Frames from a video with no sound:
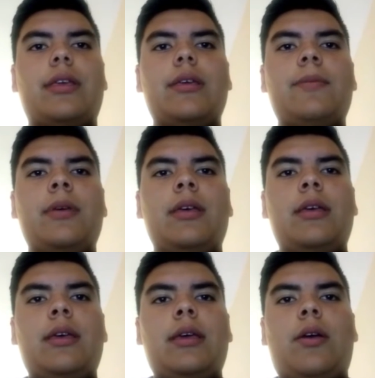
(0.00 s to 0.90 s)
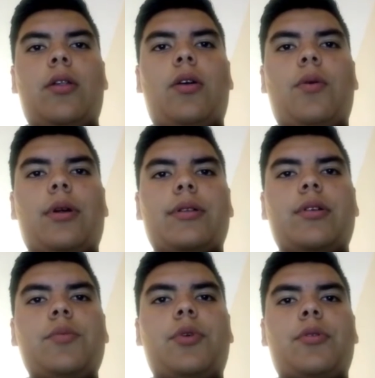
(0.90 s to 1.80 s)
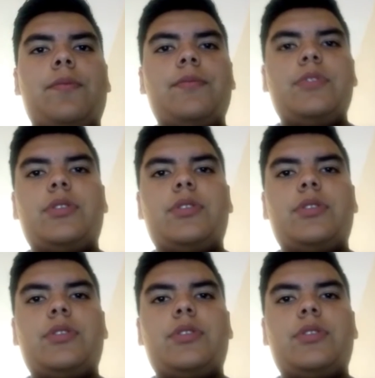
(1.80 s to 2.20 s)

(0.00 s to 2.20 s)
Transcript: give lower number.